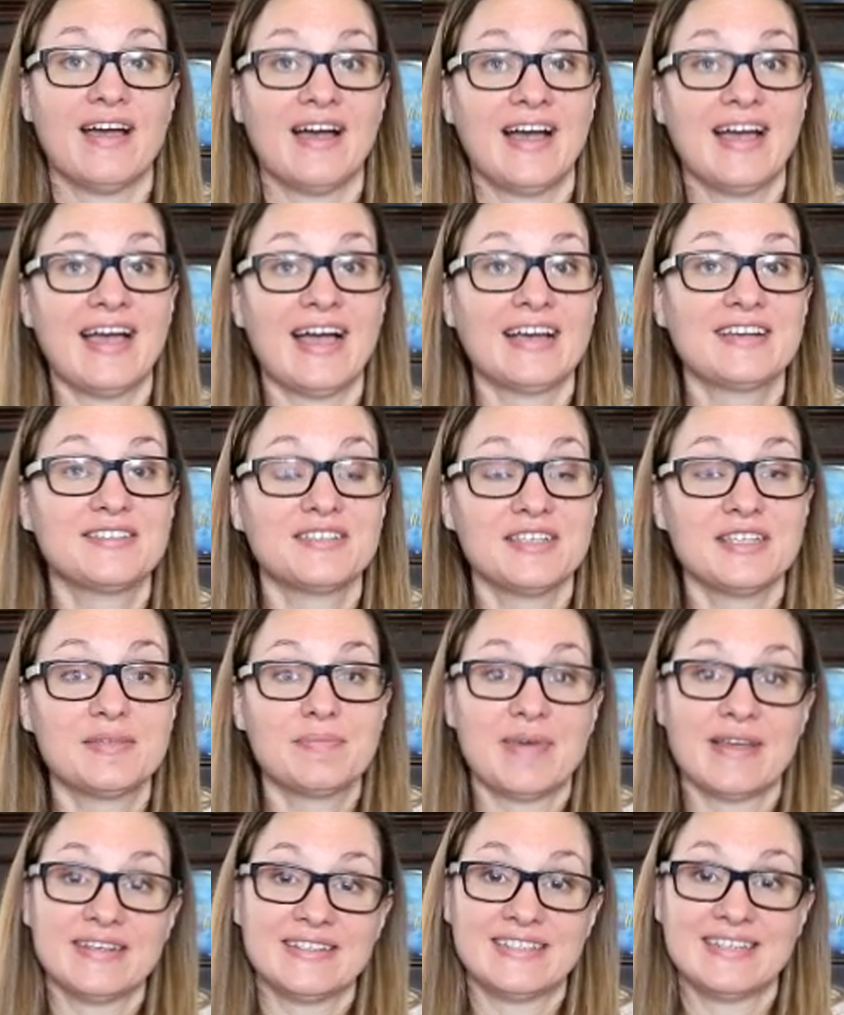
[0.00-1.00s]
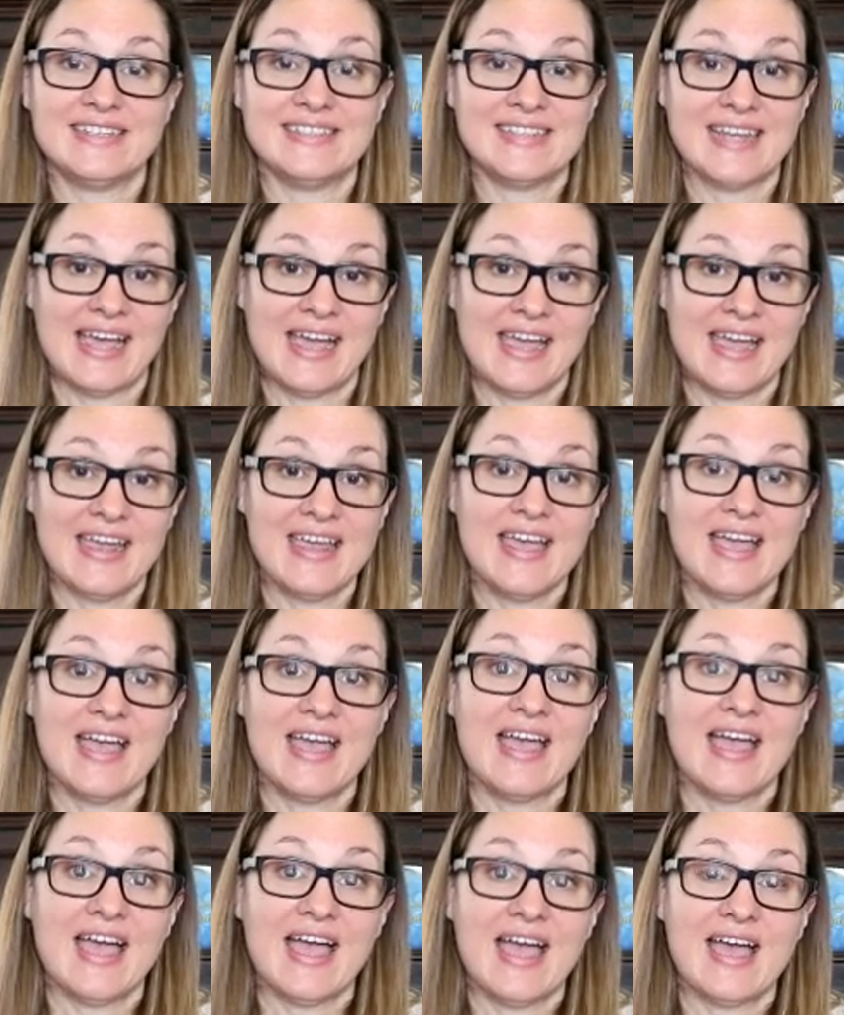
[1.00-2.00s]
I actually spent today
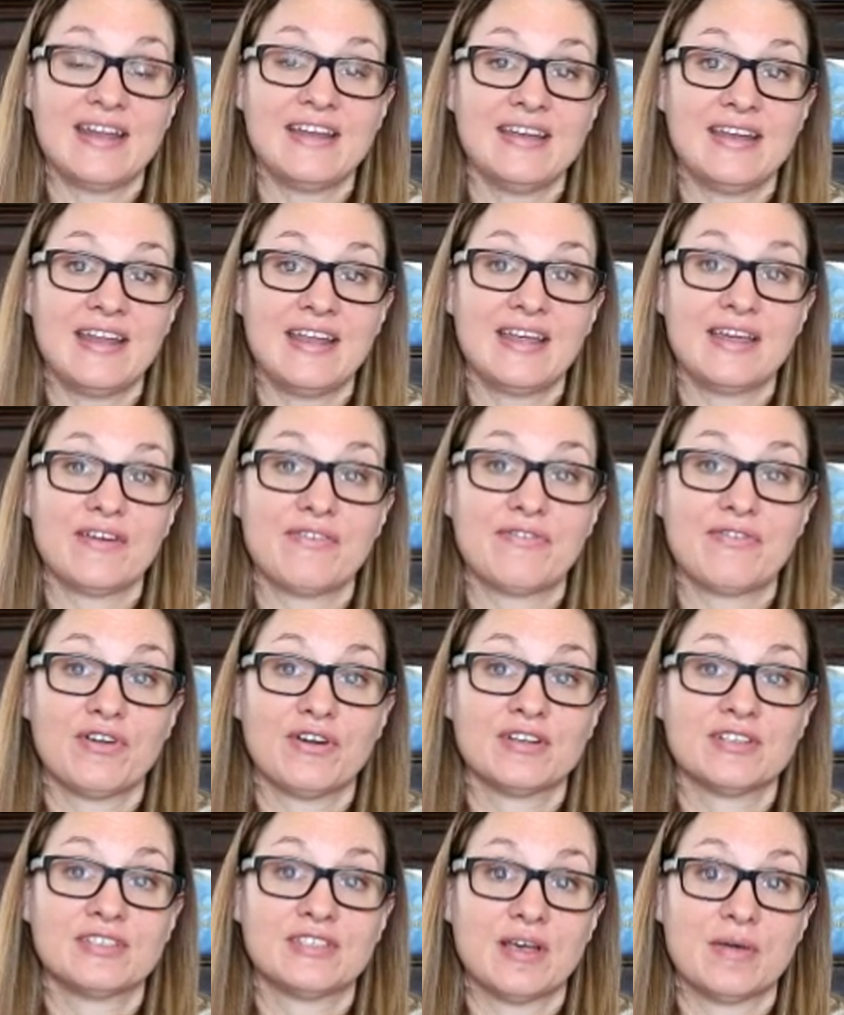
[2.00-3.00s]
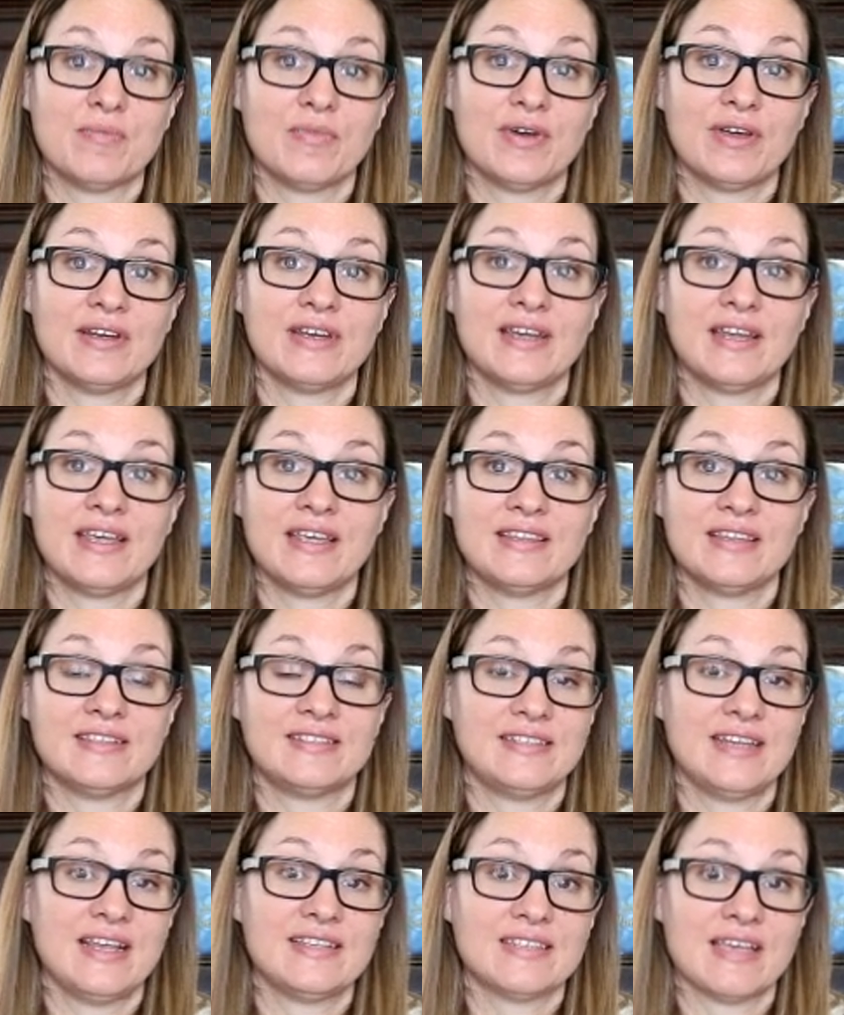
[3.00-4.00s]
editing for someone in the
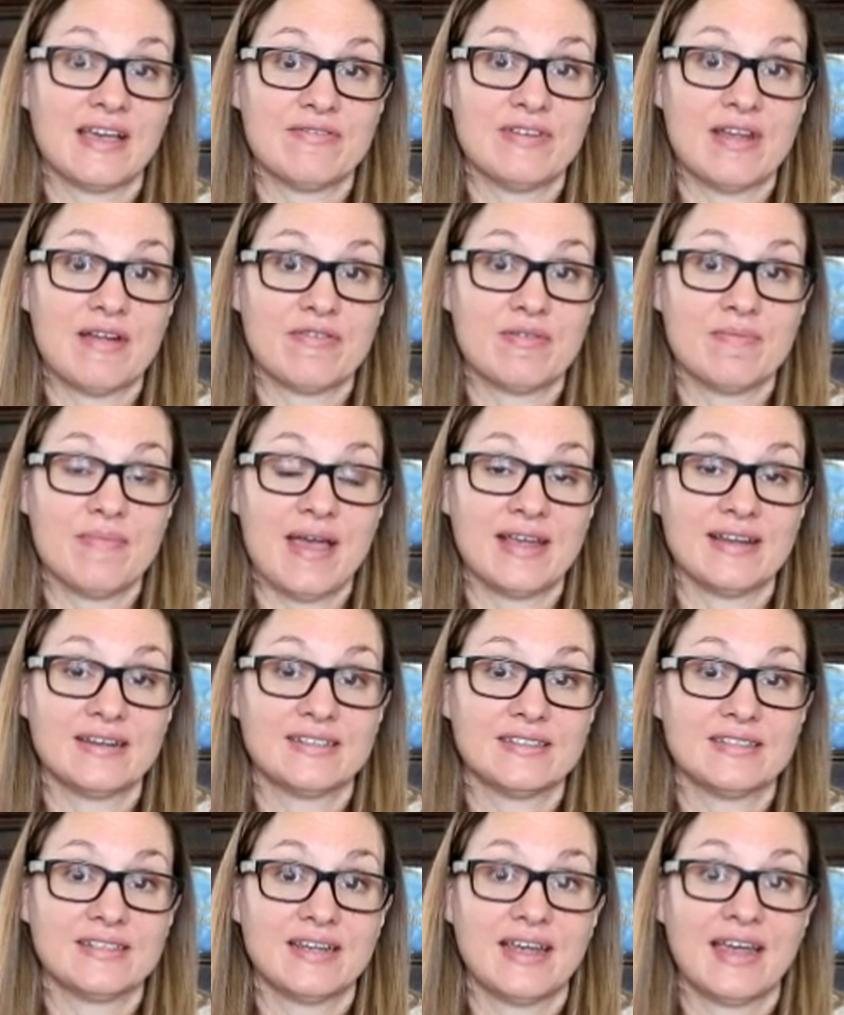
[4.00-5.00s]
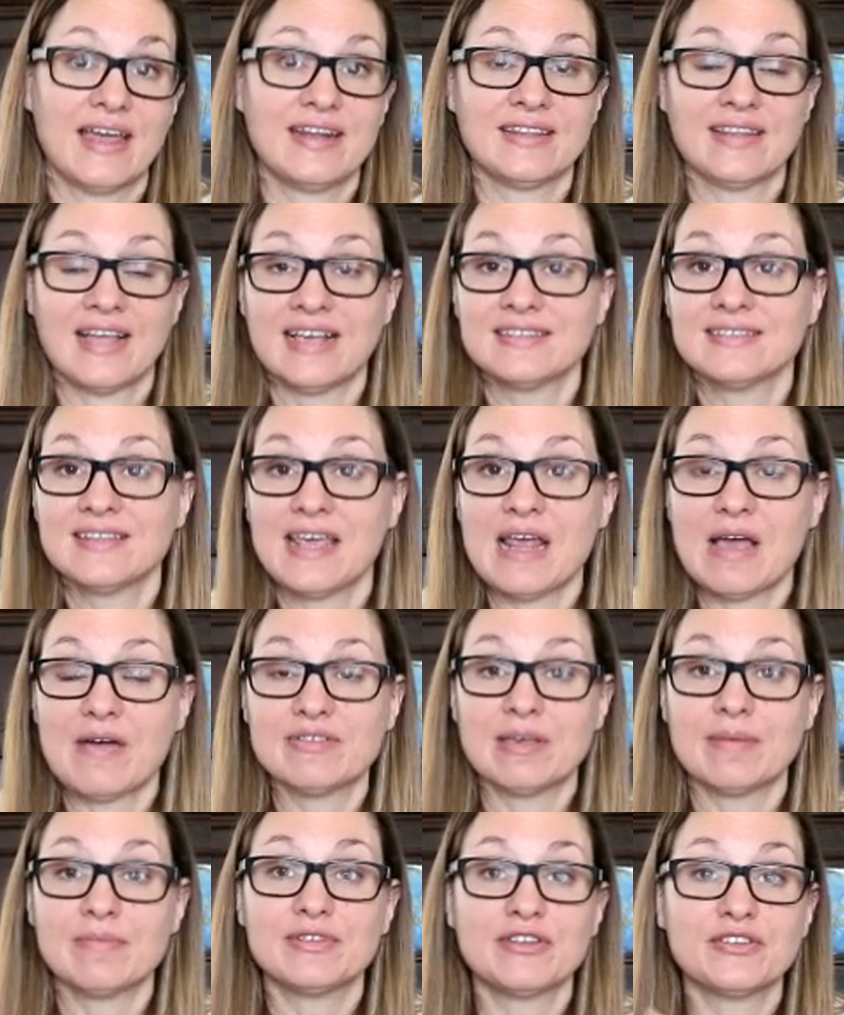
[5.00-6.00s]
States I've never met. And last night I
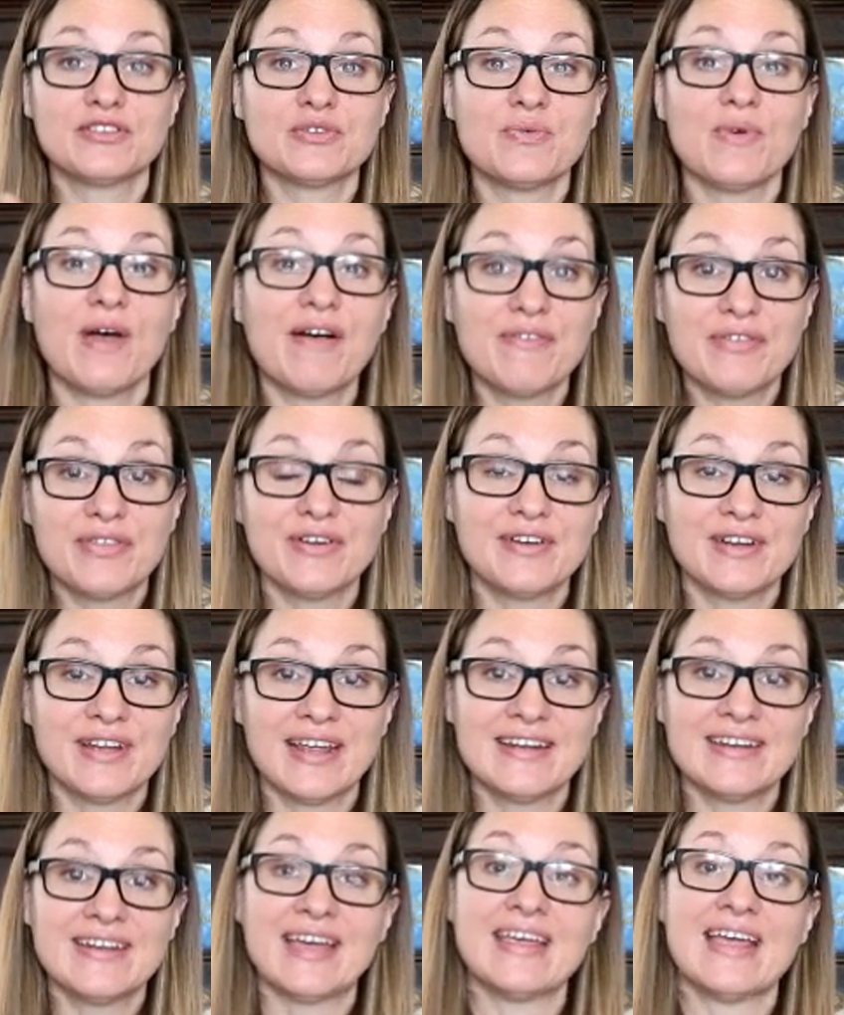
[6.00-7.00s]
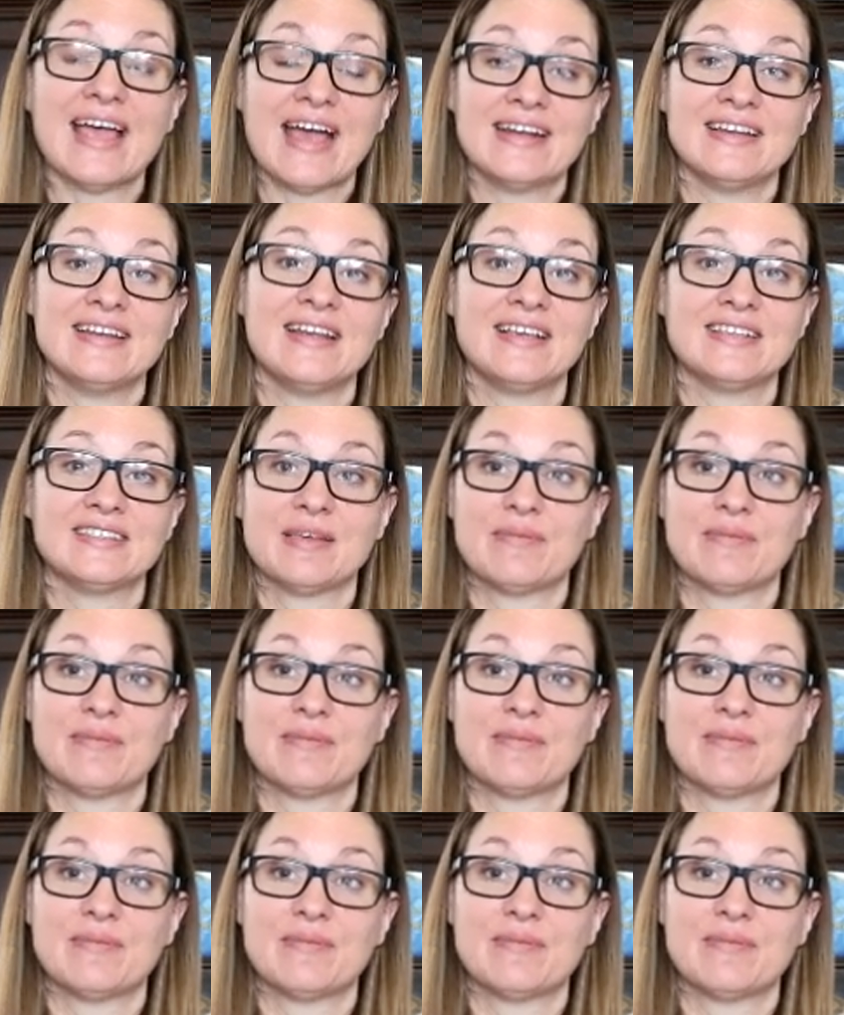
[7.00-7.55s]
was up until 12.30 at night editing